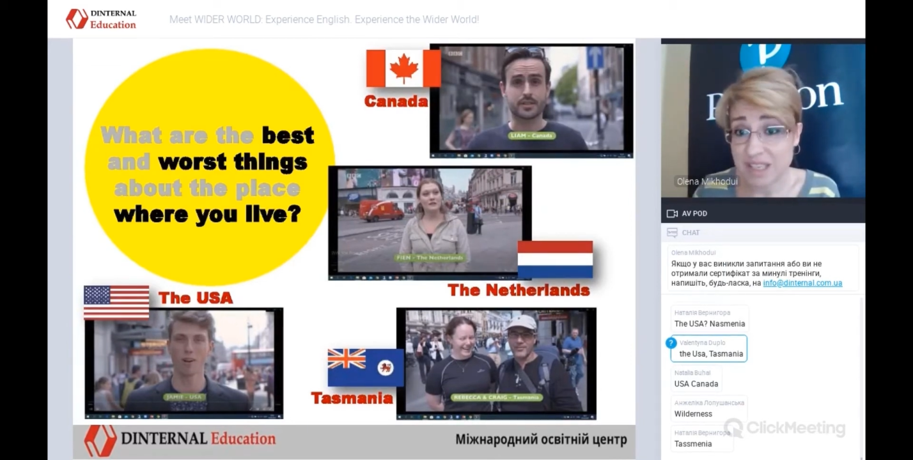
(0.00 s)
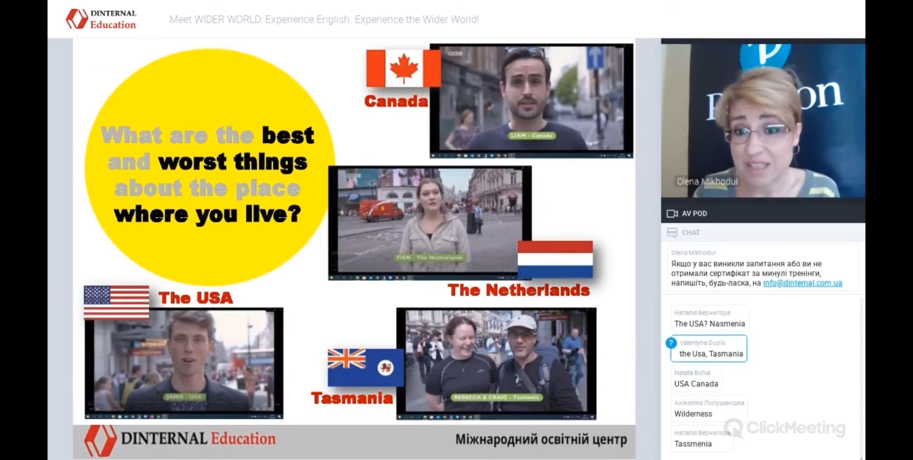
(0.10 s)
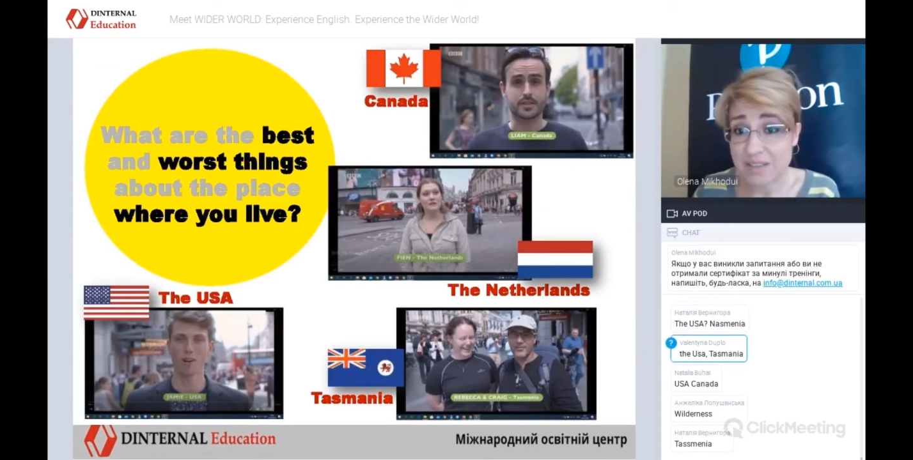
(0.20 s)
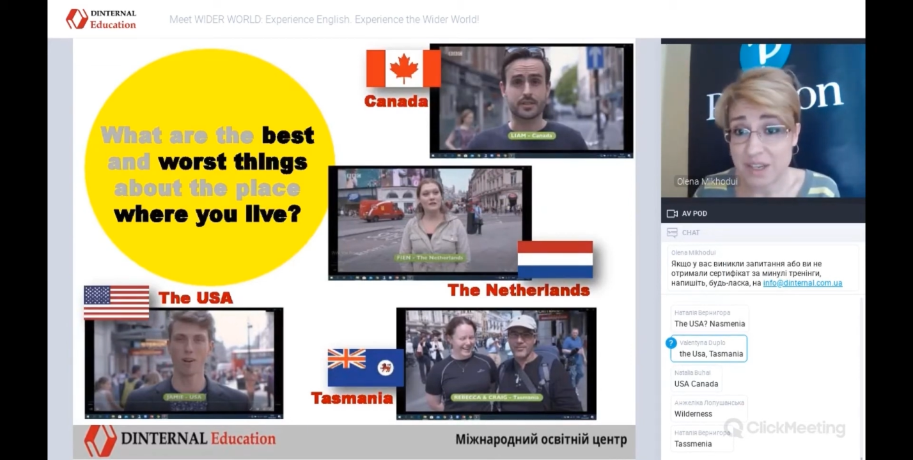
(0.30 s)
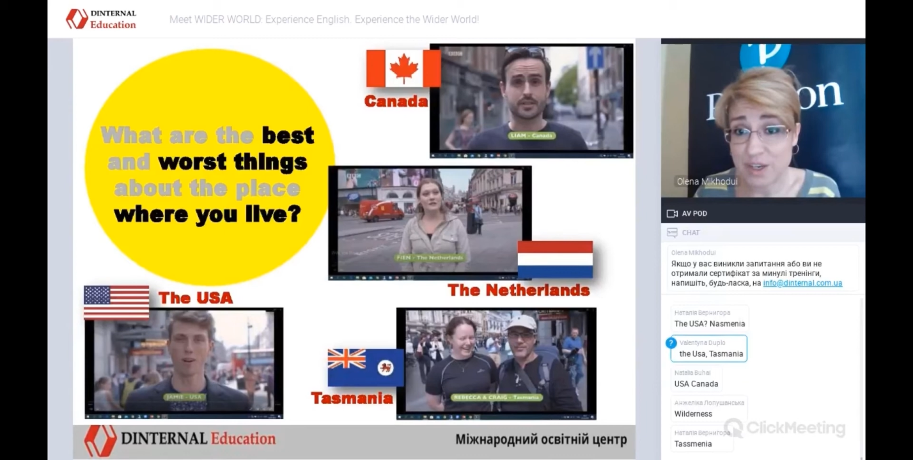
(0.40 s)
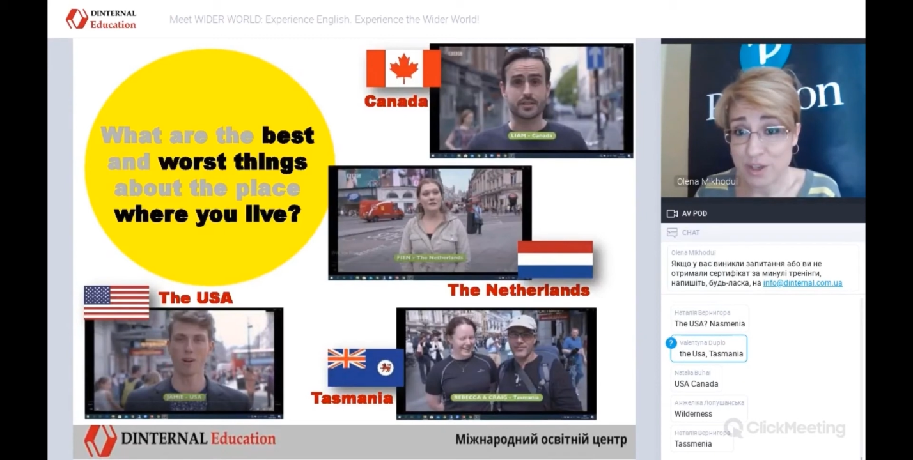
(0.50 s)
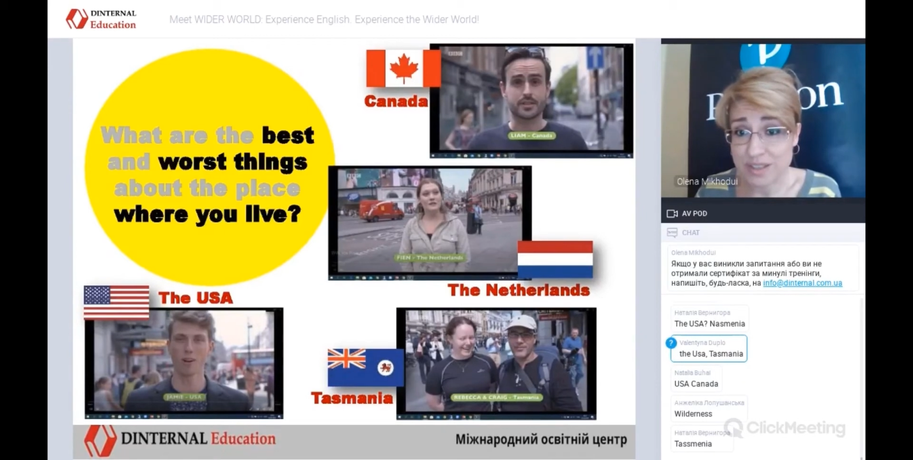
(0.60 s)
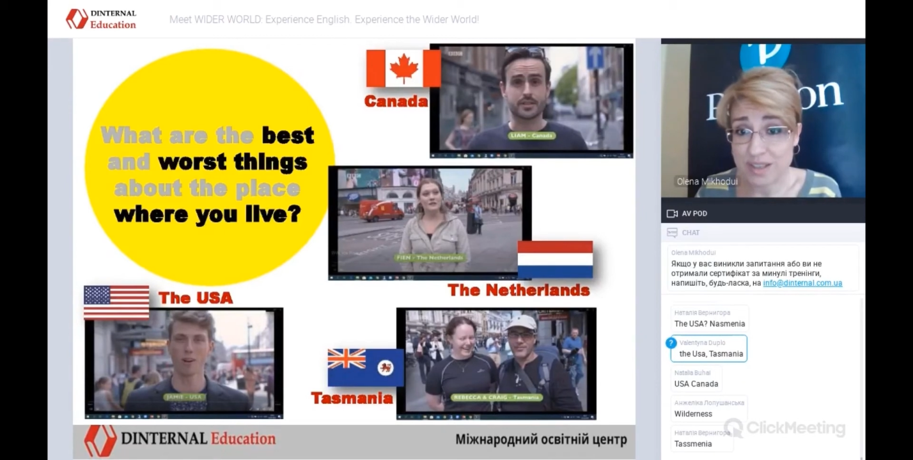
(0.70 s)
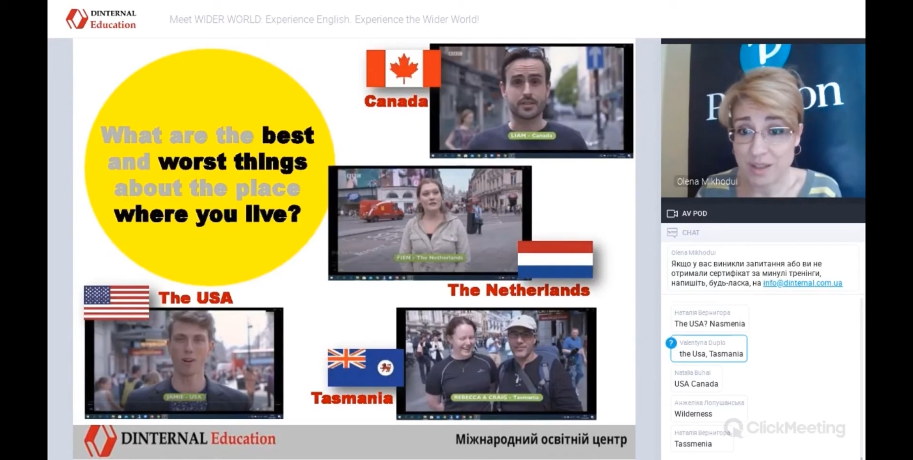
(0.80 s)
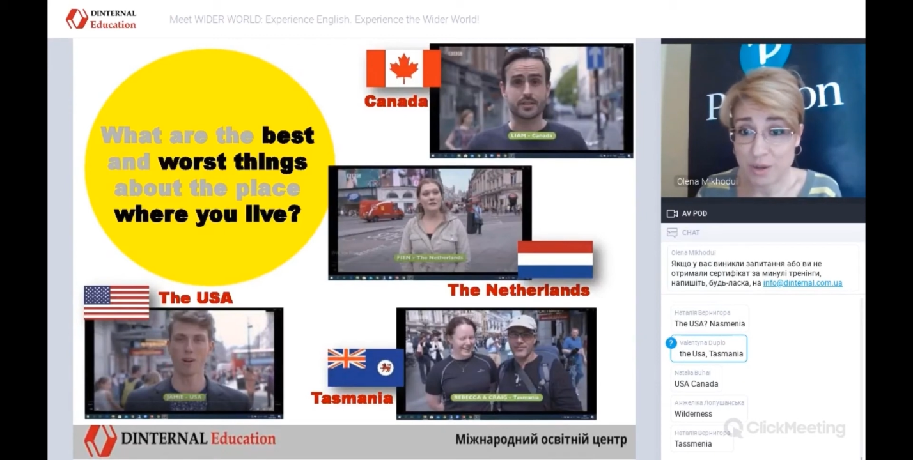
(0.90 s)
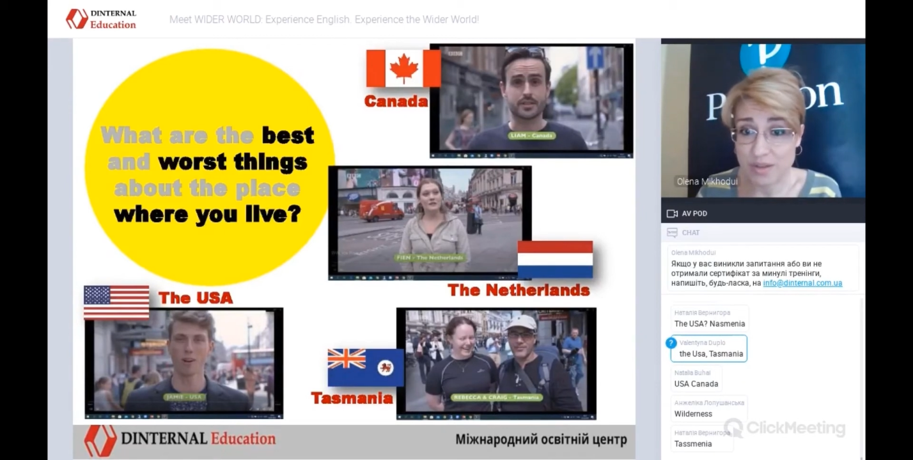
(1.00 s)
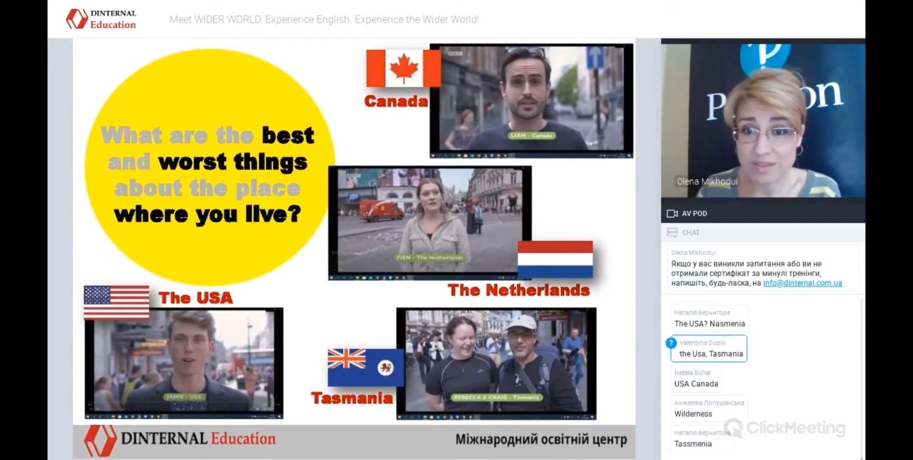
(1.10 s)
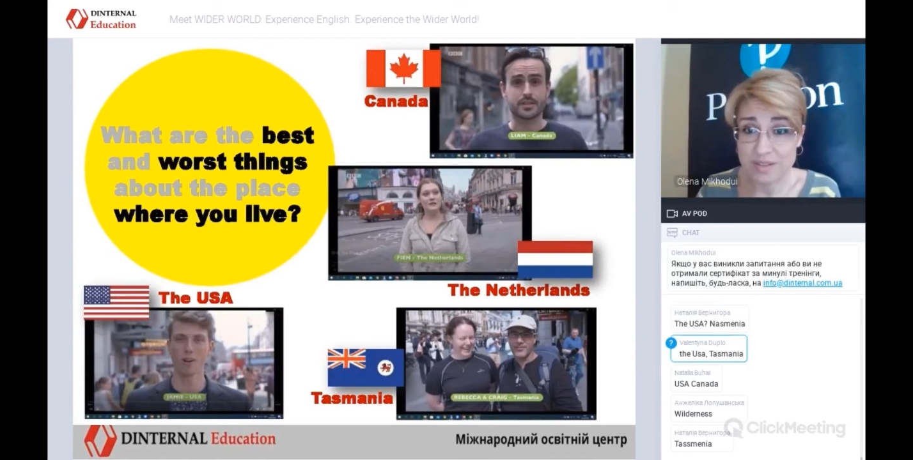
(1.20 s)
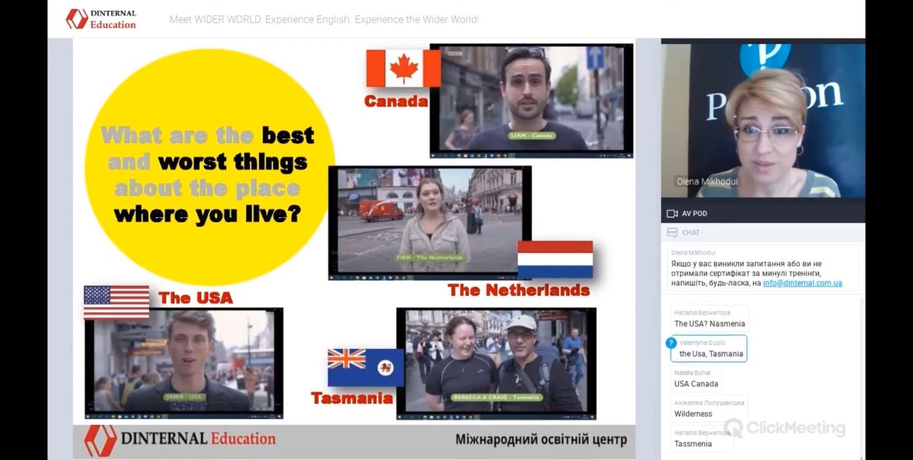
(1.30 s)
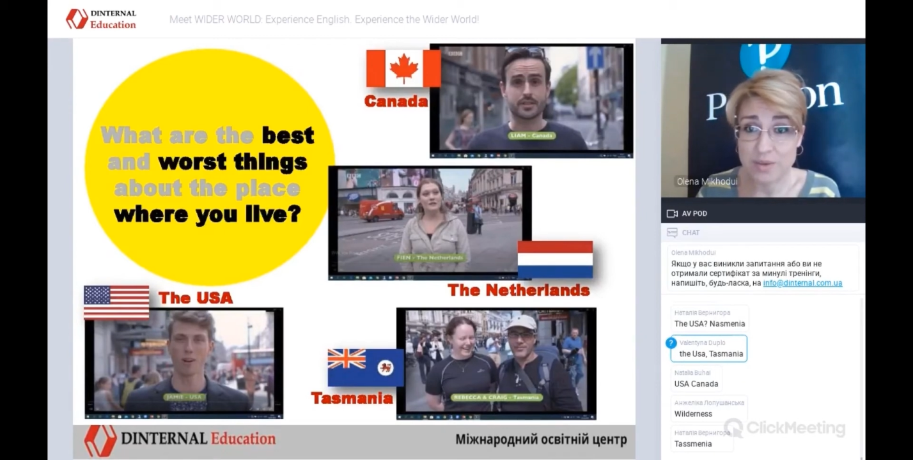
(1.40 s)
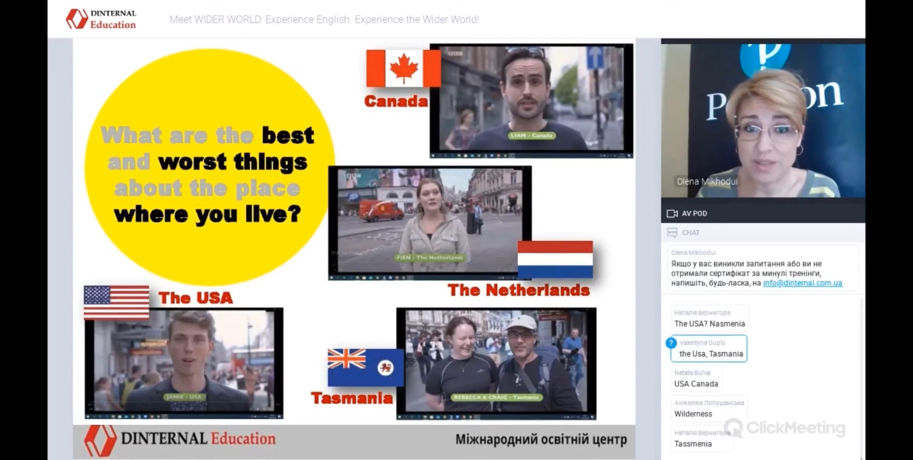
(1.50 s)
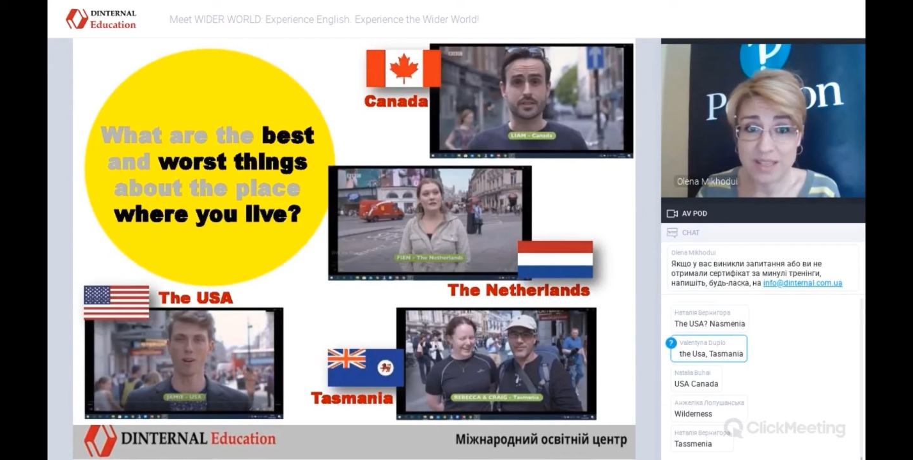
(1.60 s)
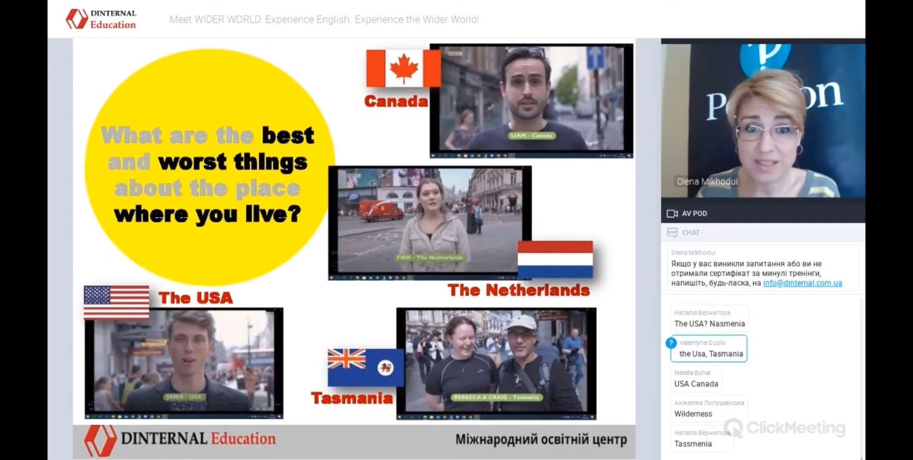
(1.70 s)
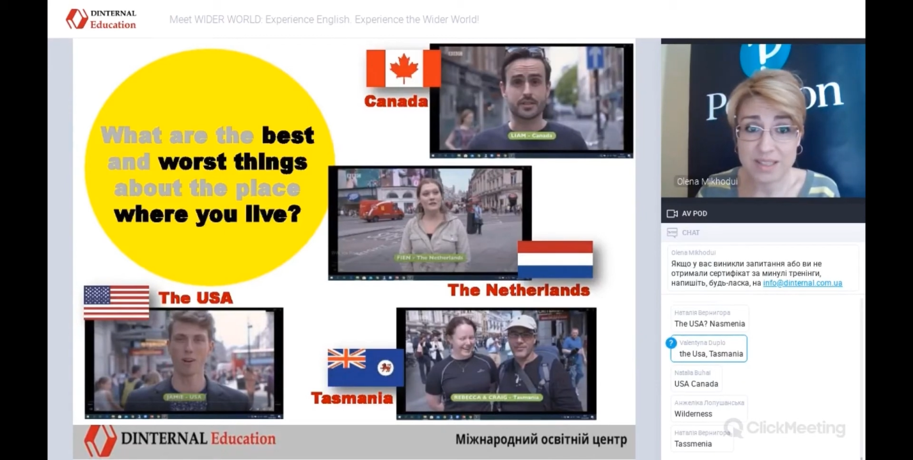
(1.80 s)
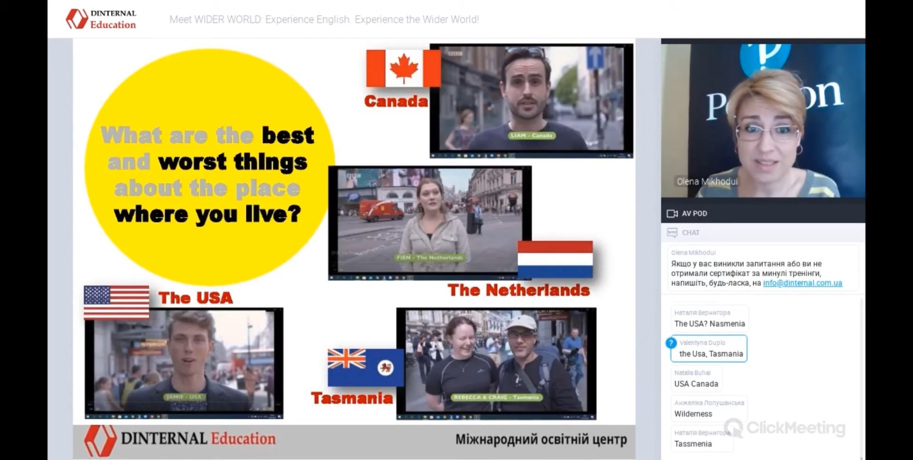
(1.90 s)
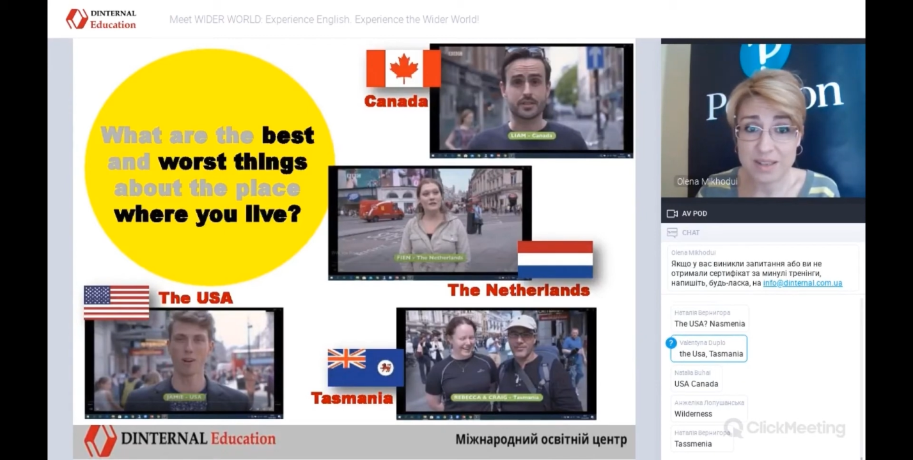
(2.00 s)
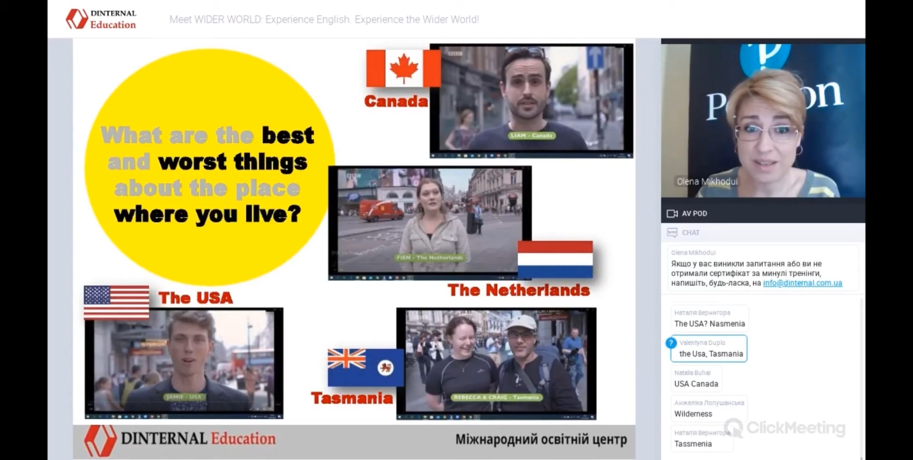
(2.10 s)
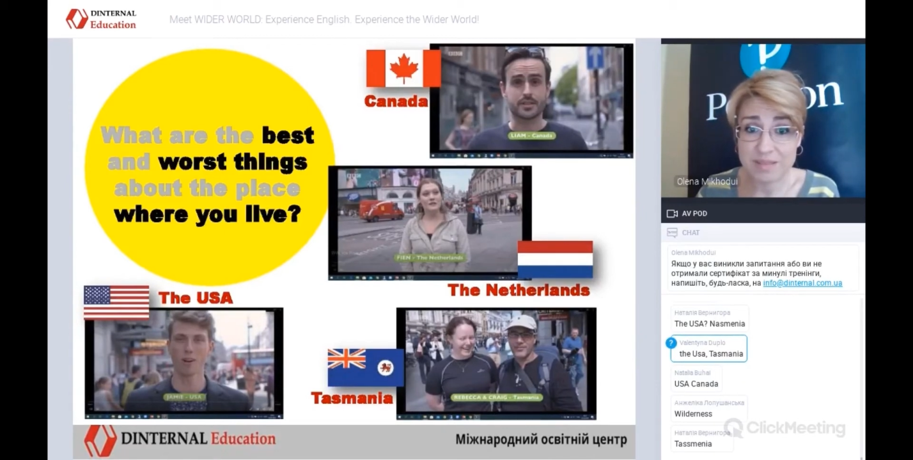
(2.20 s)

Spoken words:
these videos a lot. So that's